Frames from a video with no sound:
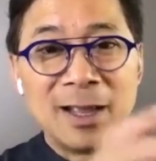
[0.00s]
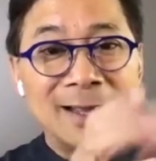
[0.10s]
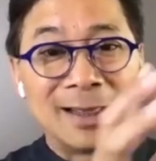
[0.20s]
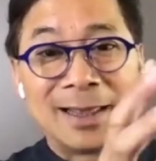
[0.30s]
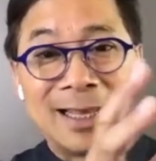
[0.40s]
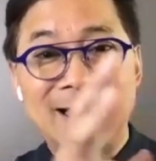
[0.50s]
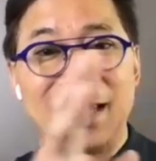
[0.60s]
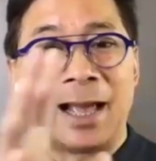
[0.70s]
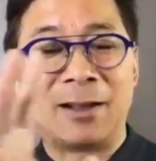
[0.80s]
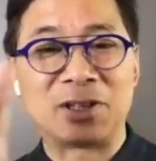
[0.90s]

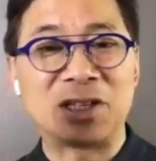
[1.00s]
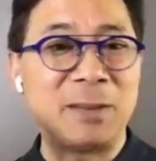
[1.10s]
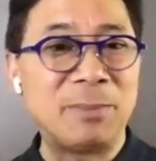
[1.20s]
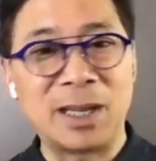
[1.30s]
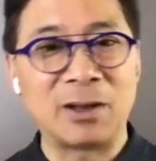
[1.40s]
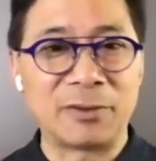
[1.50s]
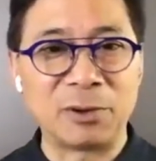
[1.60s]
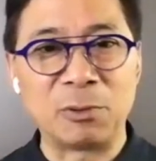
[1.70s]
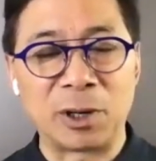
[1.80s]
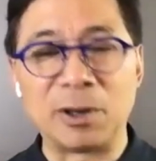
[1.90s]
leaking out, seeping out
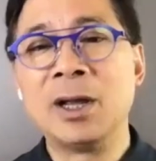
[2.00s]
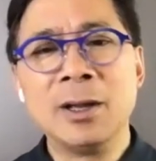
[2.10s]
everywhere,